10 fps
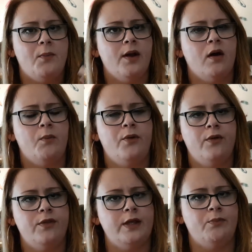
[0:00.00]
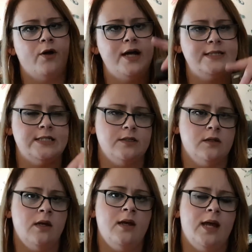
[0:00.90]
but I'll put the prices
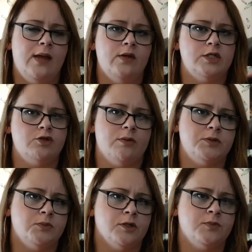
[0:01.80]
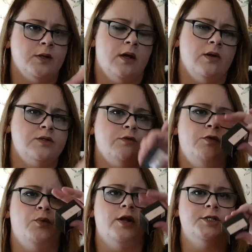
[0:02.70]
in the description box below, so if
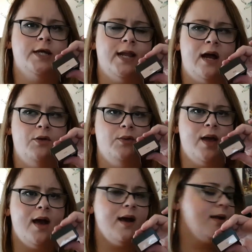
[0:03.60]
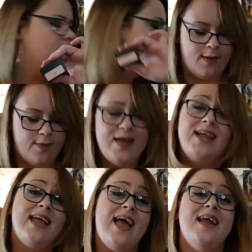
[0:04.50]
you want to check it out, you can. Then
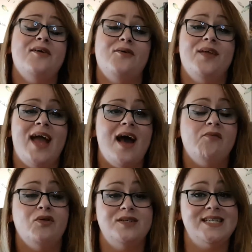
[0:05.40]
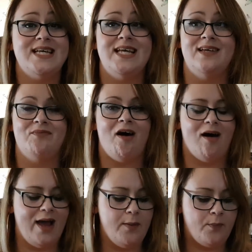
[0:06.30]
again, on the Kat Von D
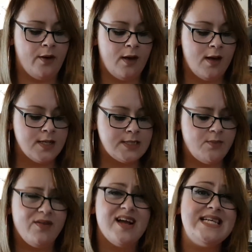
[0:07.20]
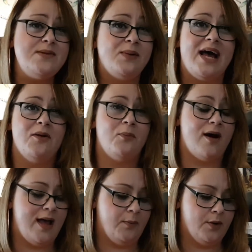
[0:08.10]
hype, something I didn't plan on
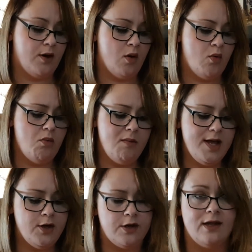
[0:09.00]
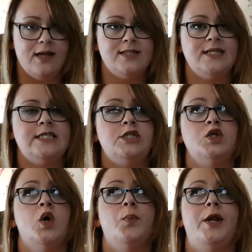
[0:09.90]
buying, but oh my goodness, it is
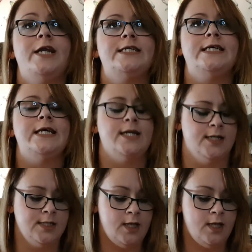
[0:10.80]
so pretty,